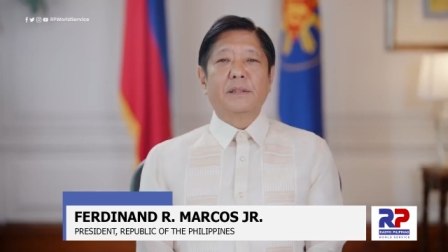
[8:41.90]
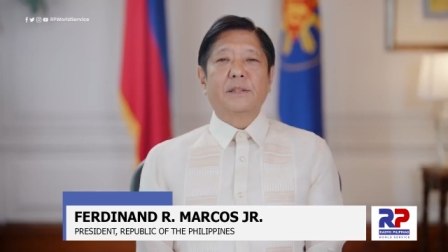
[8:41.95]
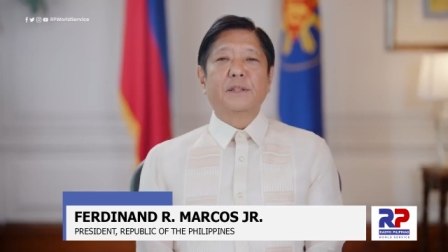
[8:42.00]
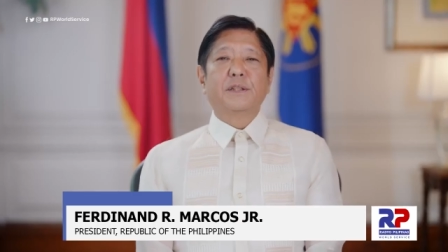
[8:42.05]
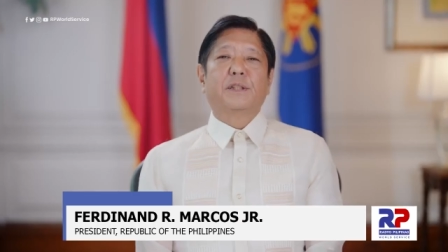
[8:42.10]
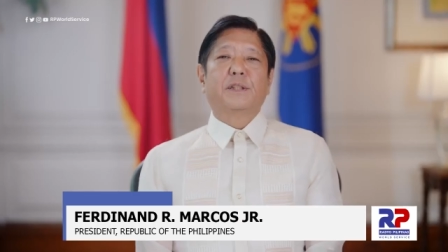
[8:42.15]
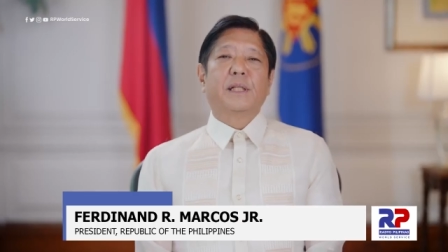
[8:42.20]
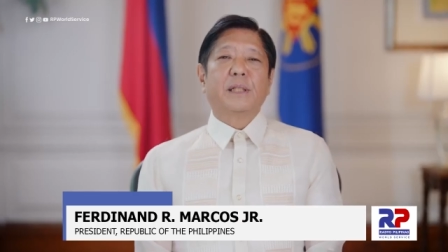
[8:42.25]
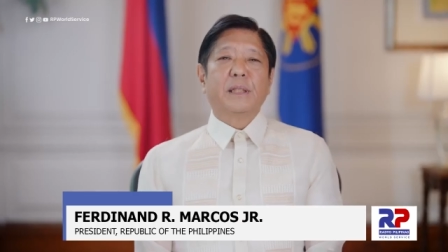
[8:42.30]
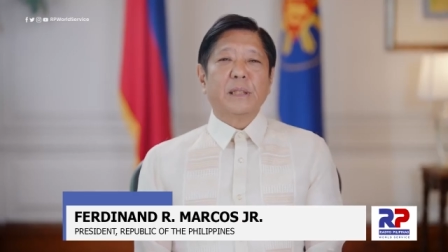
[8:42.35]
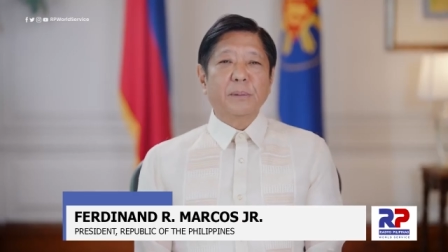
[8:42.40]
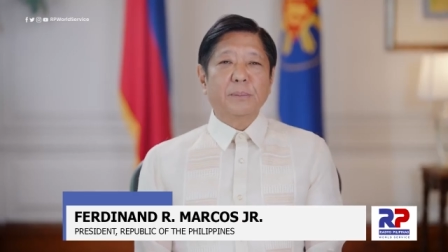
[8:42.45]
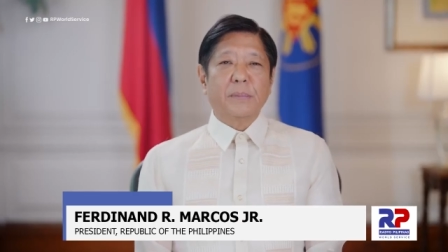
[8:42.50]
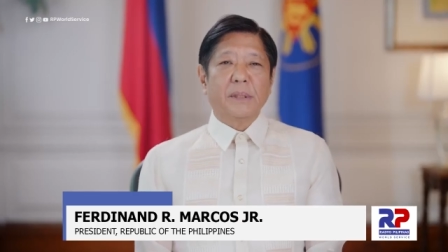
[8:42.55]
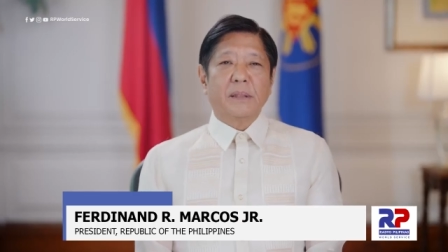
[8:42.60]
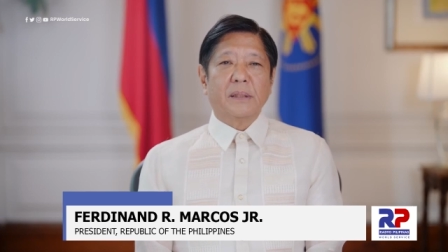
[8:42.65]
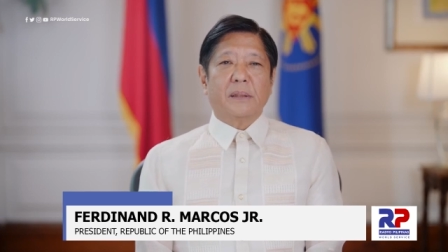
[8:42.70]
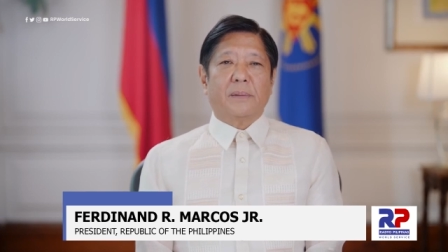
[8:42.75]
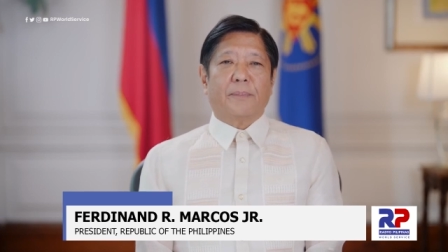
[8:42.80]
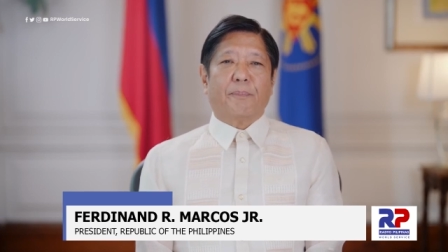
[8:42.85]
and
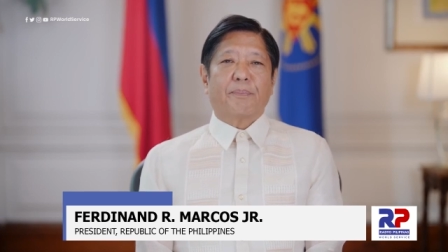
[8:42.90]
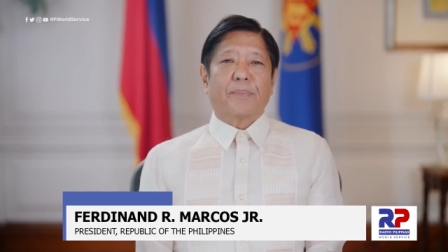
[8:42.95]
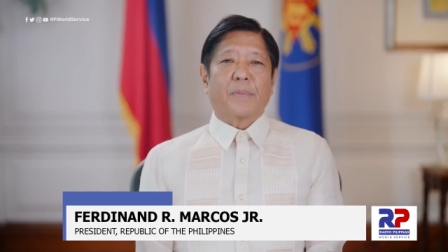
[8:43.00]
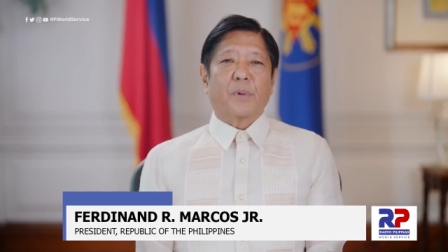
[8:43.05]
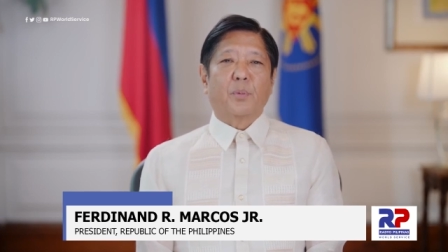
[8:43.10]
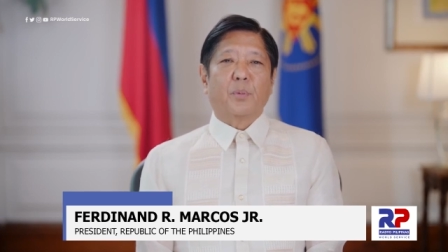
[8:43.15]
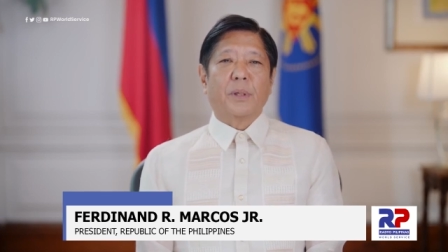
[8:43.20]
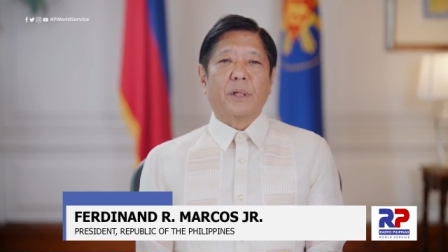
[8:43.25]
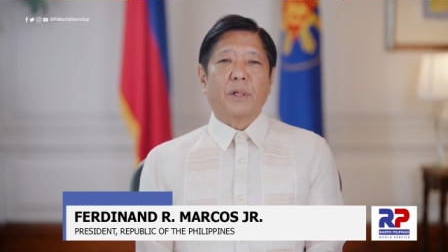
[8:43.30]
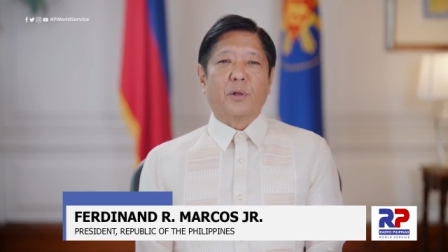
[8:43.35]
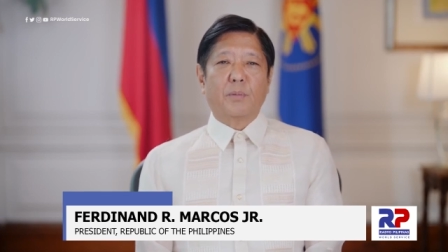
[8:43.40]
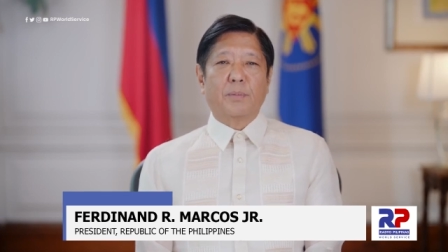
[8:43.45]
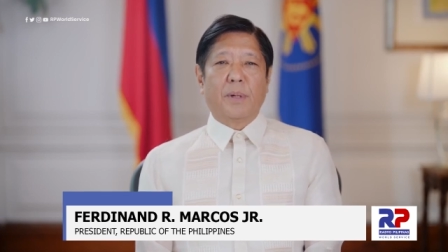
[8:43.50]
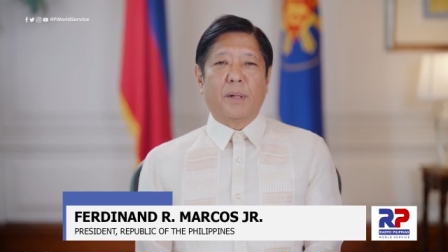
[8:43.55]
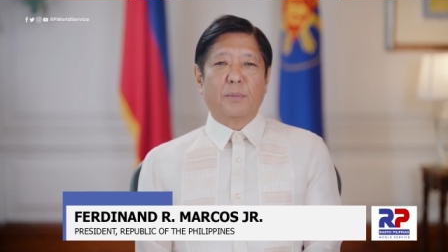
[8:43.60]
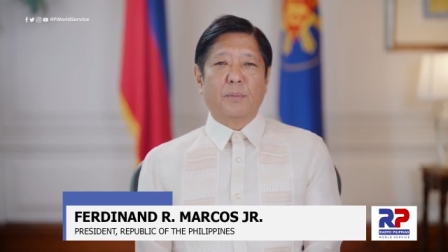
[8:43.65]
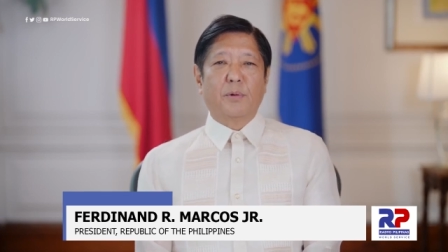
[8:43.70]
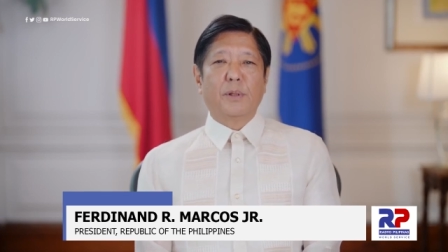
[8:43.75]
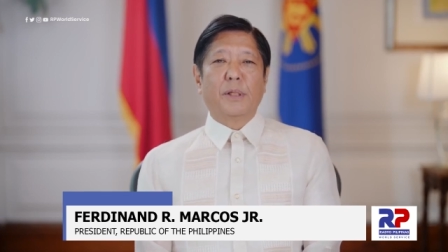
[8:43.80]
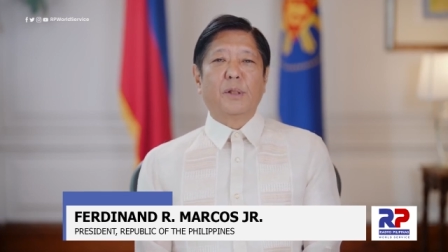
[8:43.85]
gentlemen, we
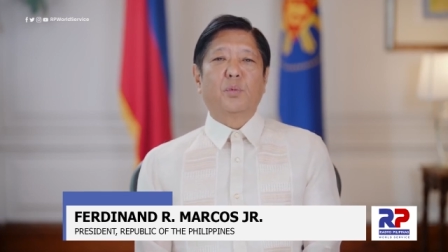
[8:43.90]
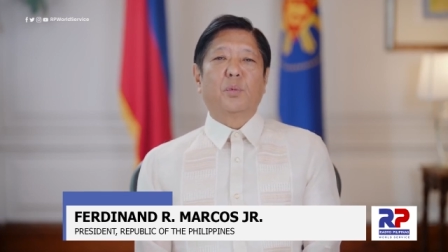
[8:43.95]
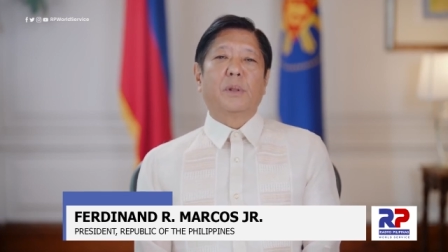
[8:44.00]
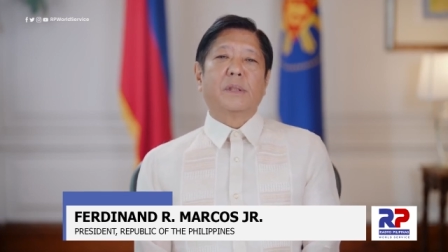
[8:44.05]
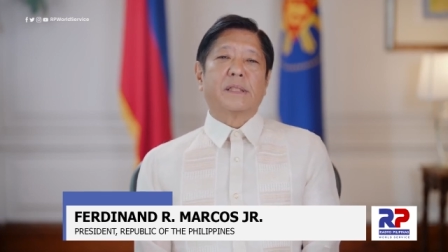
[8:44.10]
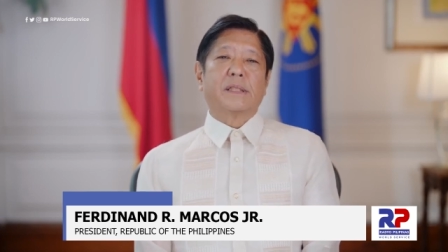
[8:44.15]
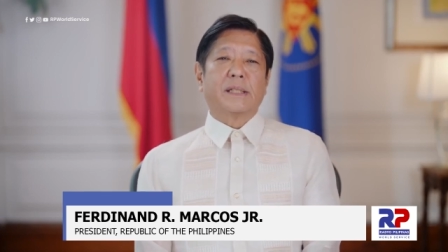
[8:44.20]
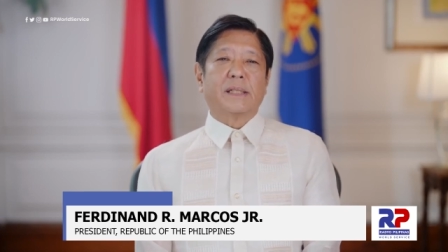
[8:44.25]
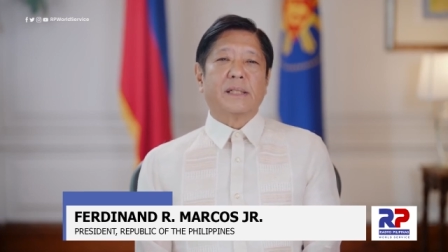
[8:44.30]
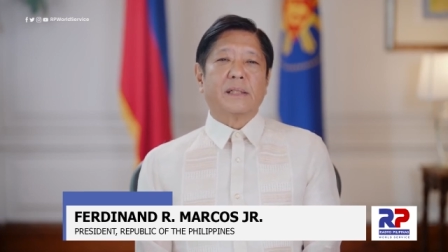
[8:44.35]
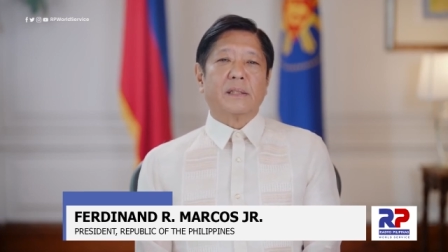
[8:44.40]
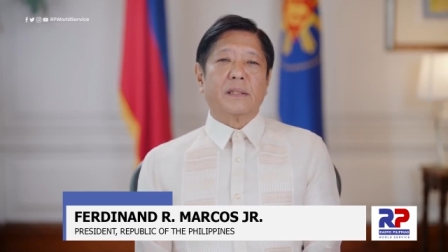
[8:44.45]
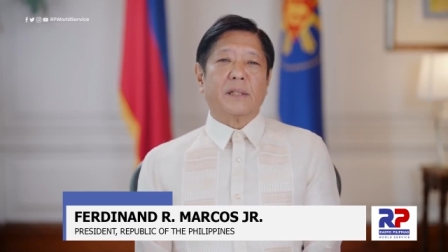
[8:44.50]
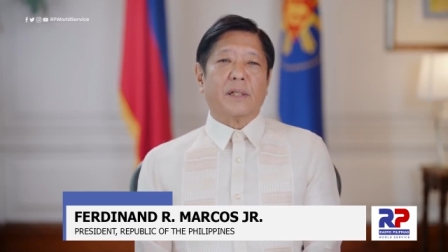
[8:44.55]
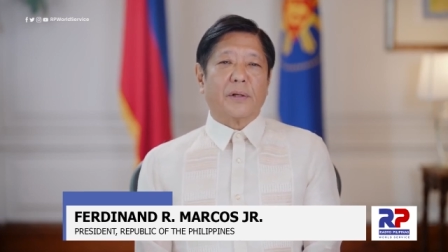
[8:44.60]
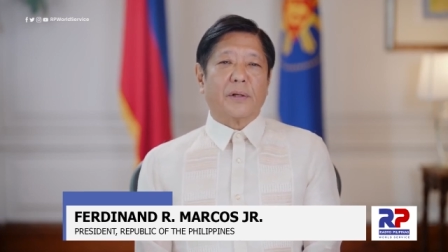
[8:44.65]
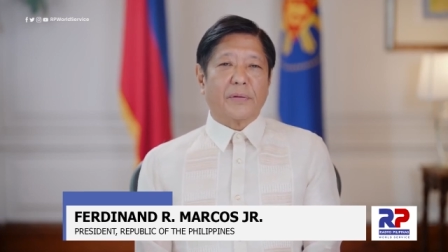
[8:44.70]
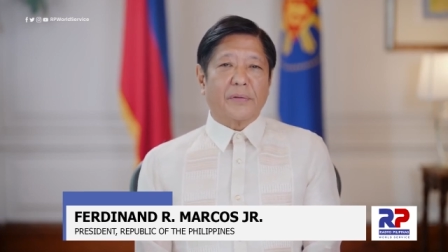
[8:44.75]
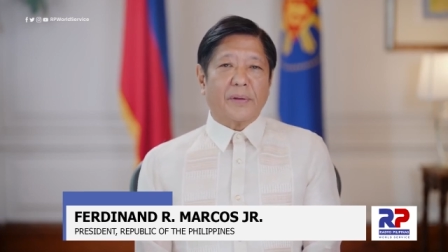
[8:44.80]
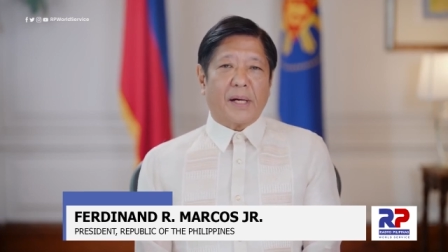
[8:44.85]
commemorate once again
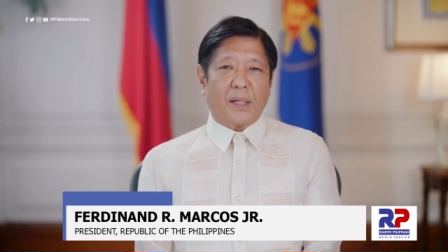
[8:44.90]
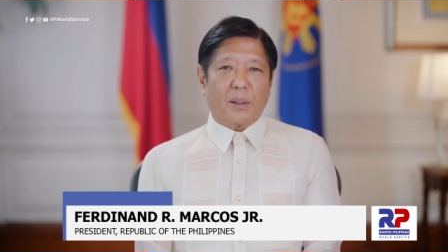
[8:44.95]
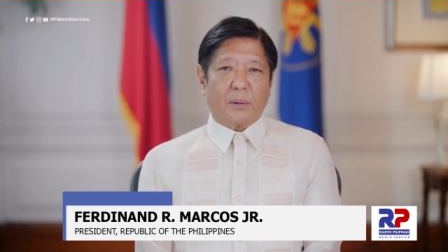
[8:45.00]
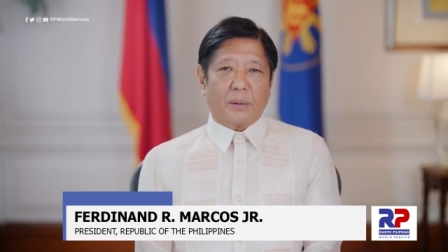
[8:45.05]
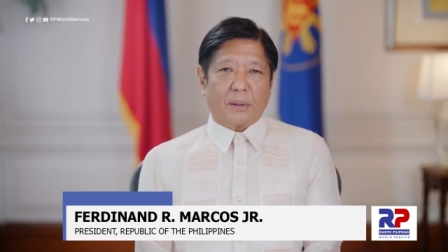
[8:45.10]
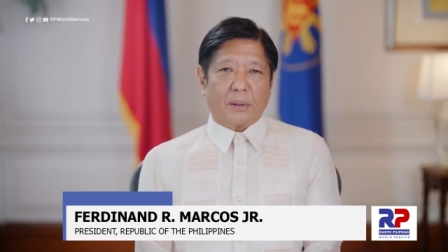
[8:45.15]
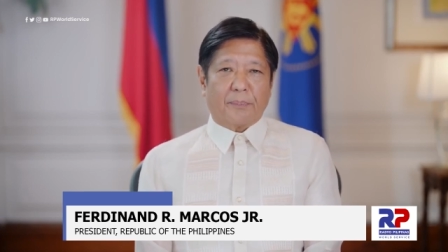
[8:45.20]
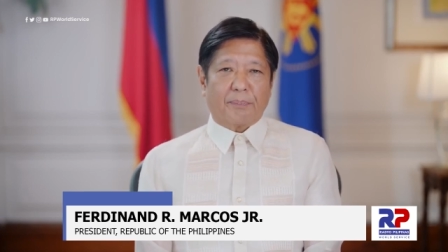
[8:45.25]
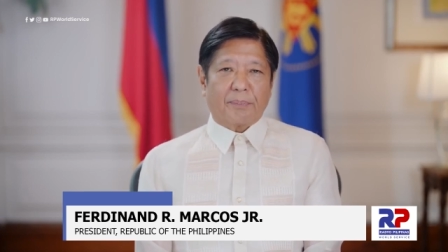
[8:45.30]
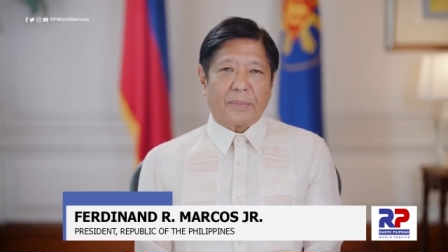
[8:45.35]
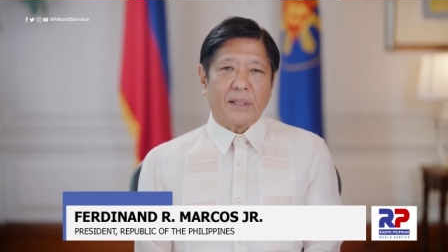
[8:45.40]
Earth Hour.